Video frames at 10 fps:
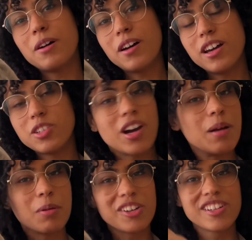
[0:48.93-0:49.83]
a
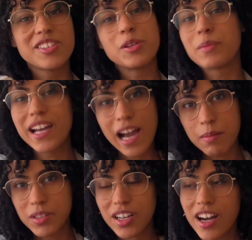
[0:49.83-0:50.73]
tripod to my
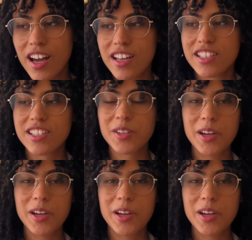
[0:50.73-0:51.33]
camera, just so